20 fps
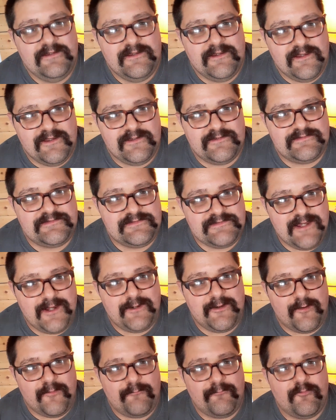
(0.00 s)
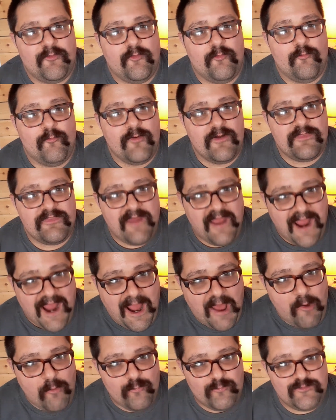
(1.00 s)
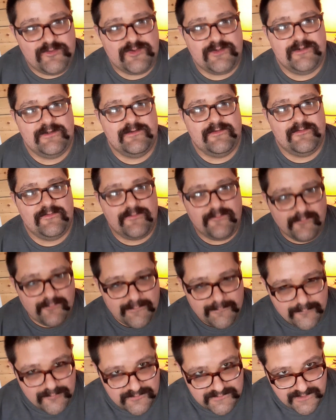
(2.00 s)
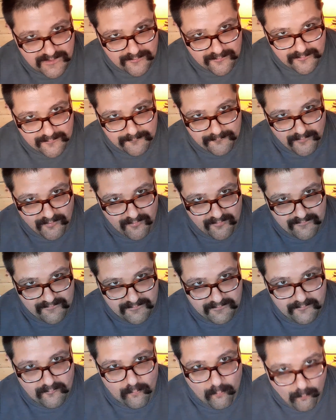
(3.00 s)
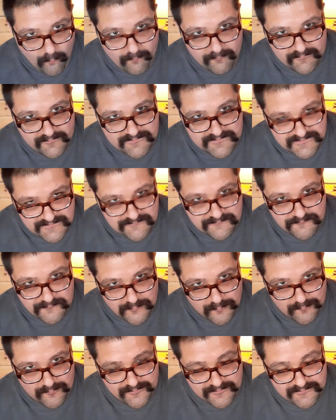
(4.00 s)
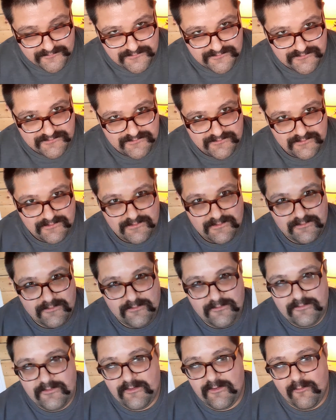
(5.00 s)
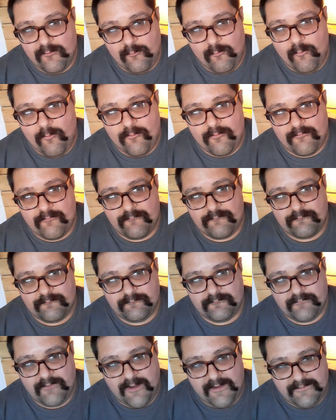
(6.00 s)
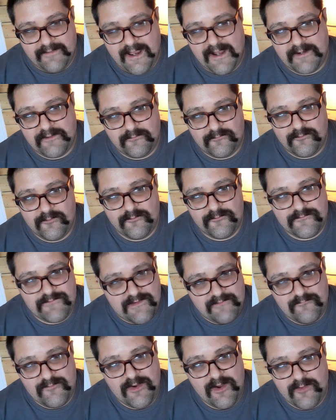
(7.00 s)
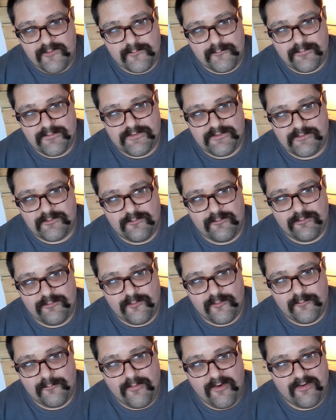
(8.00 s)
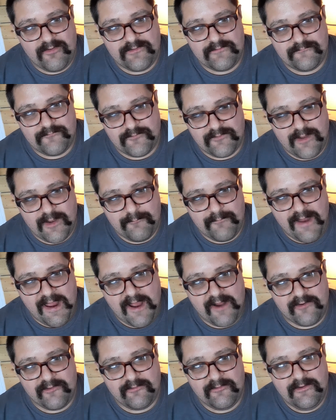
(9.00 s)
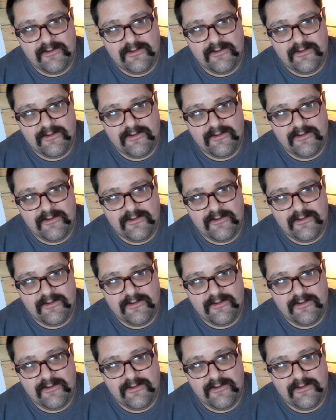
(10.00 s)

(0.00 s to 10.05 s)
is set up without the Libertarian Party or its influence, or and that includes every other political third party for that matter.